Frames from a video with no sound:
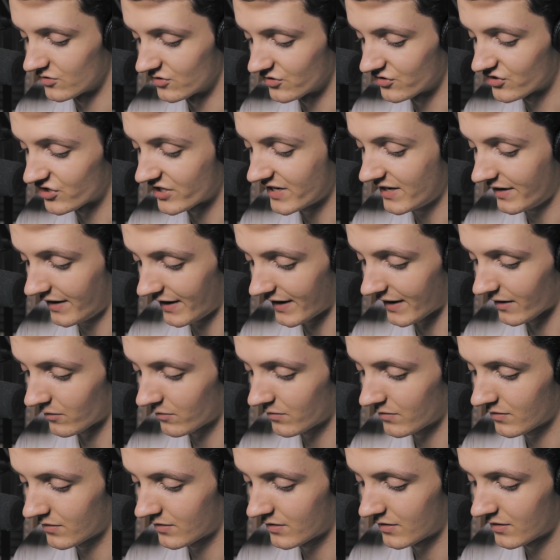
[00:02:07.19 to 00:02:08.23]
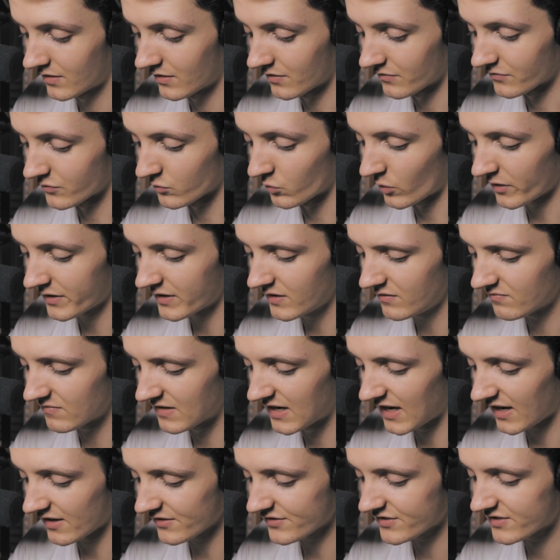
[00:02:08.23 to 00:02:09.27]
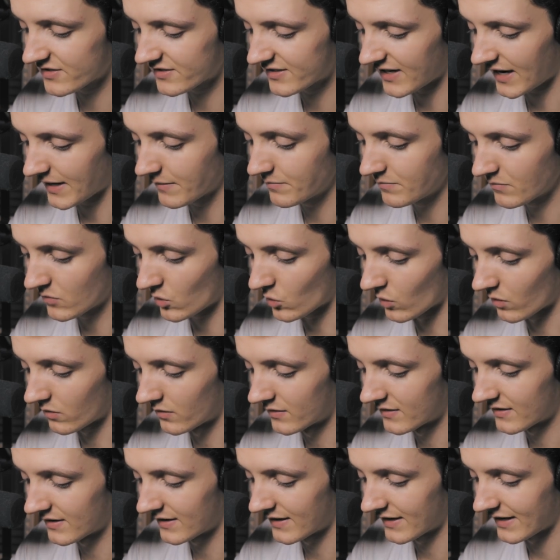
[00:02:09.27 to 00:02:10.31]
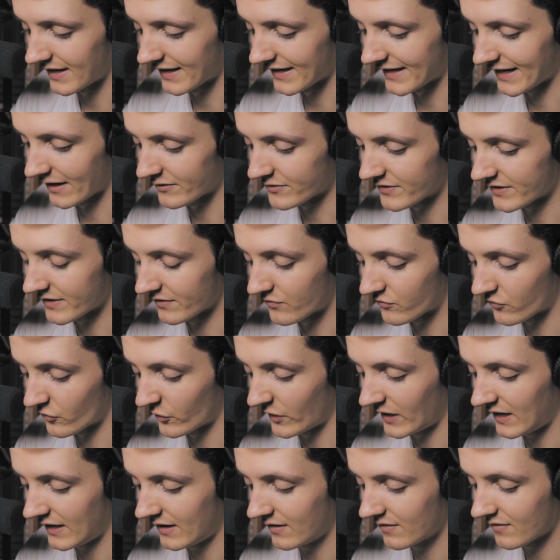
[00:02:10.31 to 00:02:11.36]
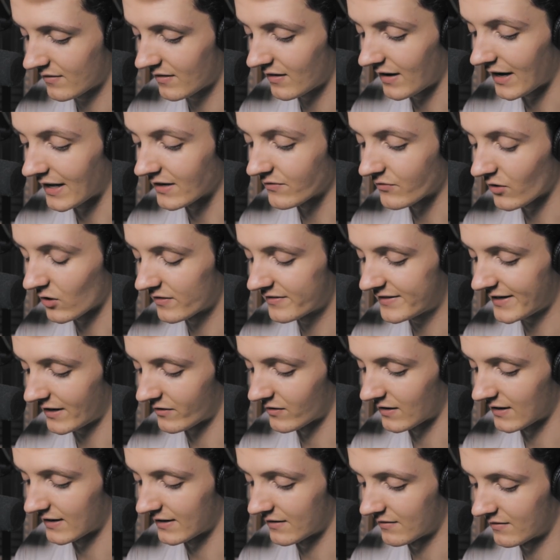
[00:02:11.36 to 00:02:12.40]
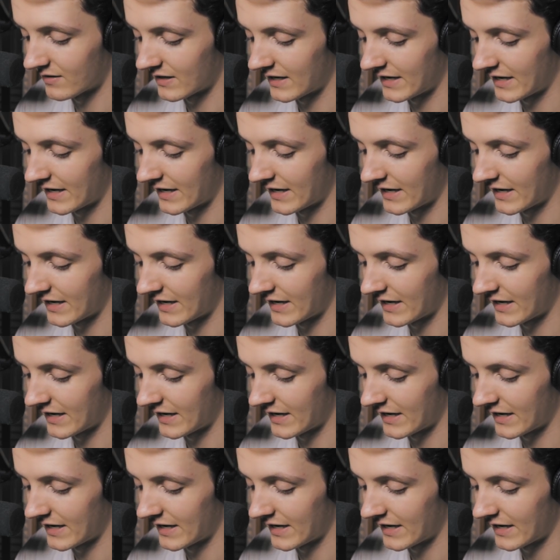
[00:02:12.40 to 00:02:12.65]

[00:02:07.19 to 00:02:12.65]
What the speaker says: she now, for one last time more, encountered it freely and voluntarily,